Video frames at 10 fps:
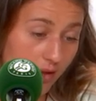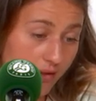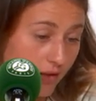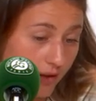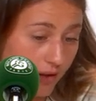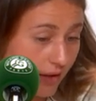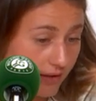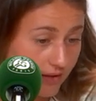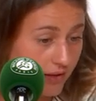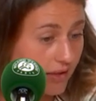I think
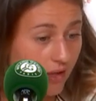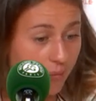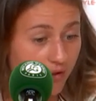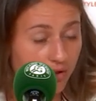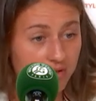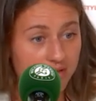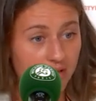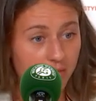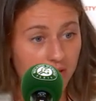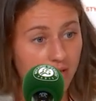Kasatkina made her
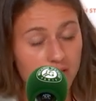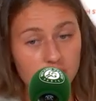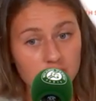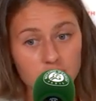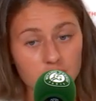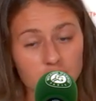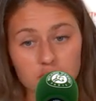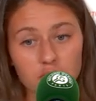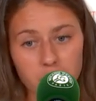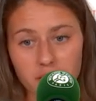statement and she's not
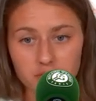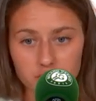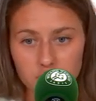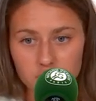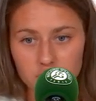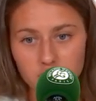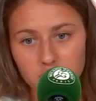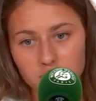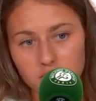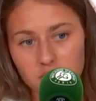going back to Russia,
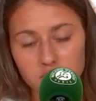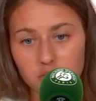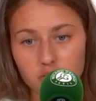and that's her